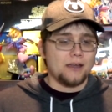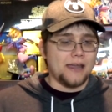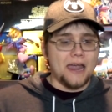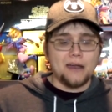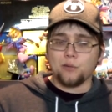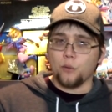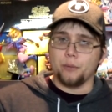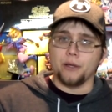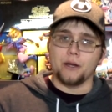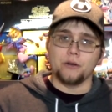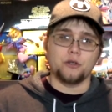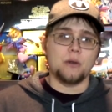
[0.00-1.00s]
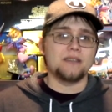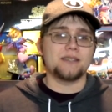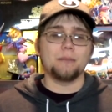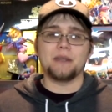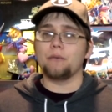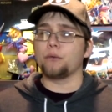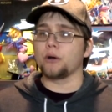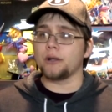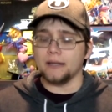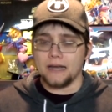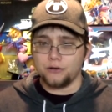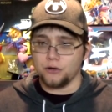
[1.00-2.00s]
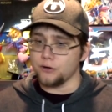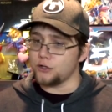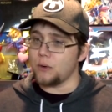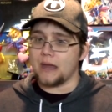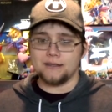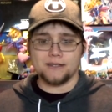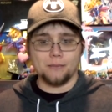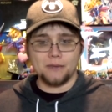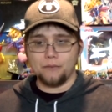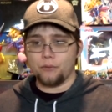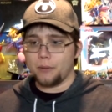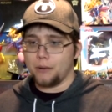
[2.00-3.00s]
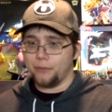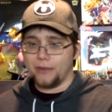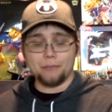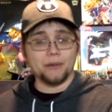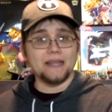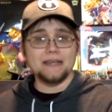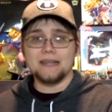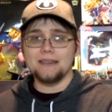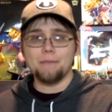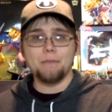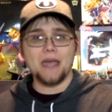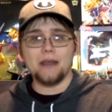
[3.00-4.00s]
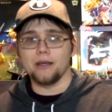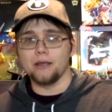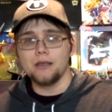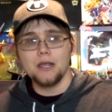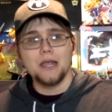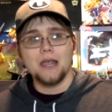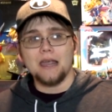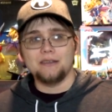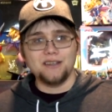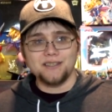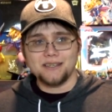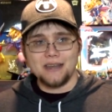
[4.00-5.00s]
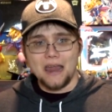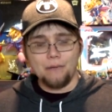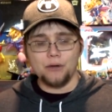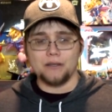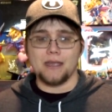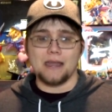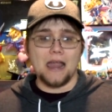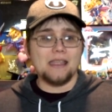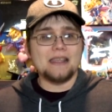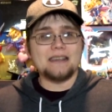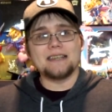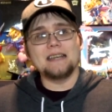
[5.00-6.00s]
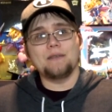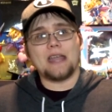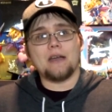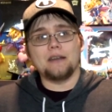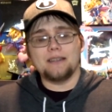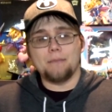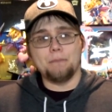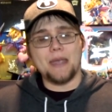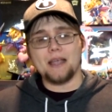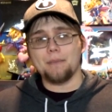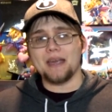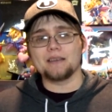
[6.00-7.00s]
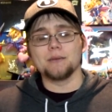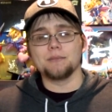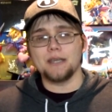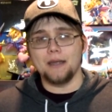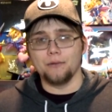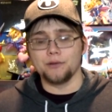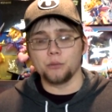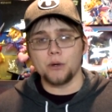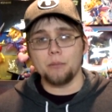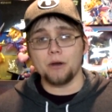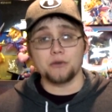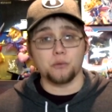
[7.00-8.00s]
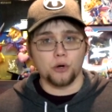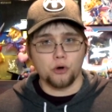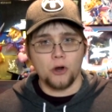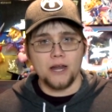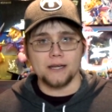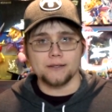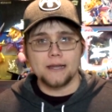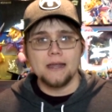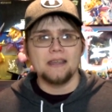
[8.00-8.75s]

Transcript: casual players. You had something for collectors. You had something for people that played in the meta. Just everything. And that's not even counting the mega packs themselves. The reprints were great.